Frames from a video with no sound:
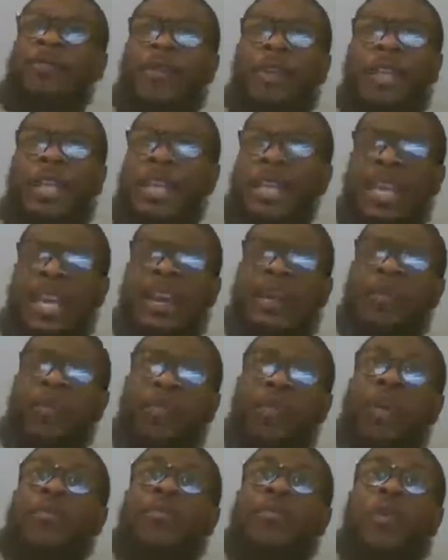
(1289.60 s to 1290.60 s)
really care
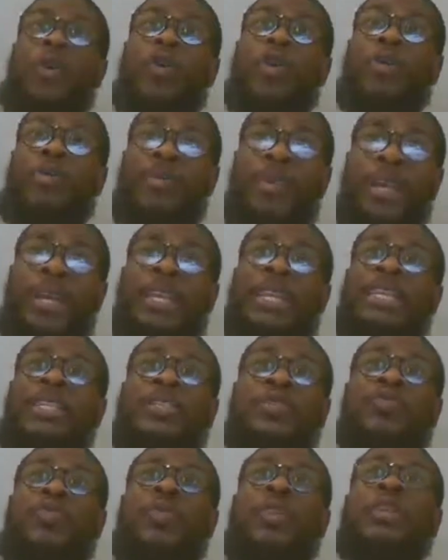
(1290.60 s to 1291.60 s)
what role he played. He
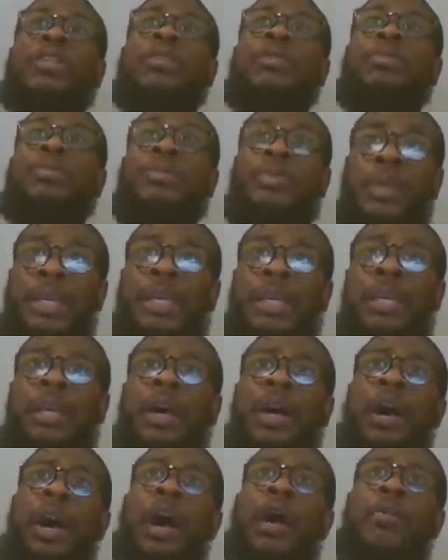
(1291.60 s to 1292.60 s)
just wanted to be
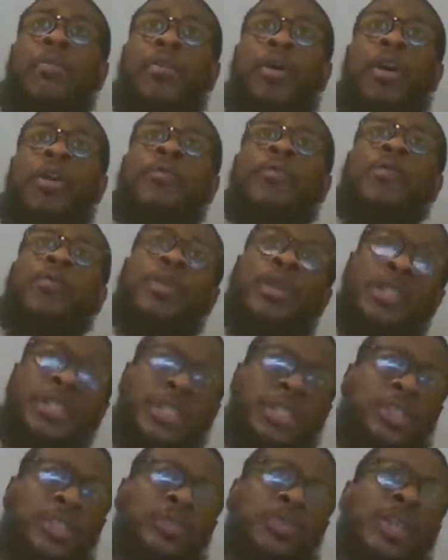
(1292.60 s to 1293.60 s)
a part of a winning
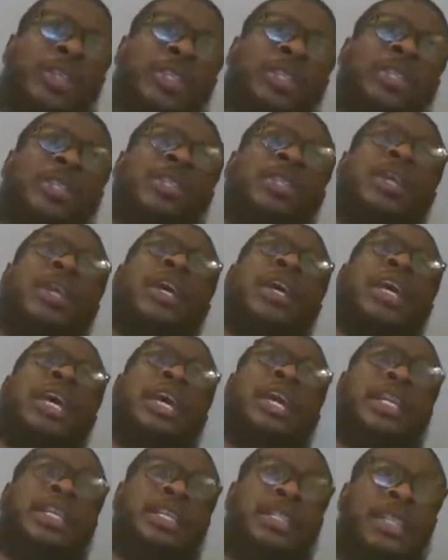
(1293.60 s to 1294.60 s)
situation,
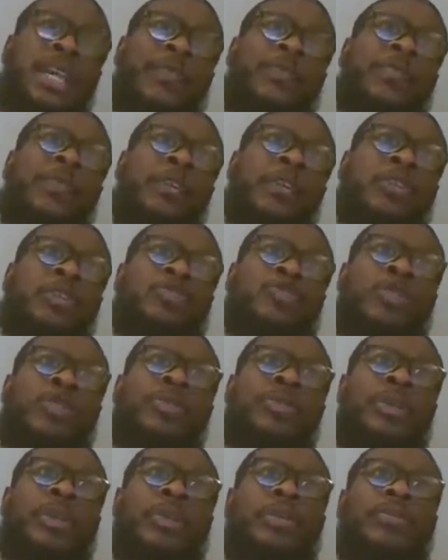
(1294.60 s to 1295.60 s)
and he's definitely
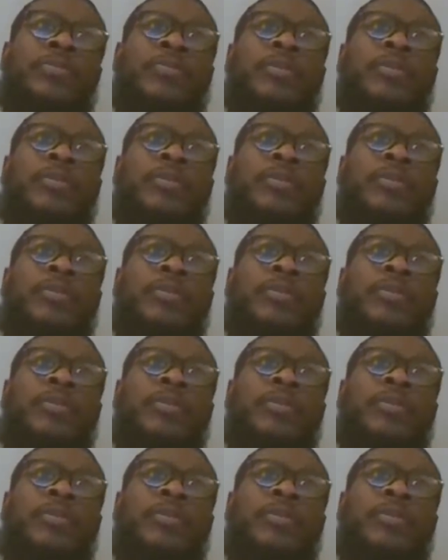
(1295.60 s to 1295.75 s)
contributed.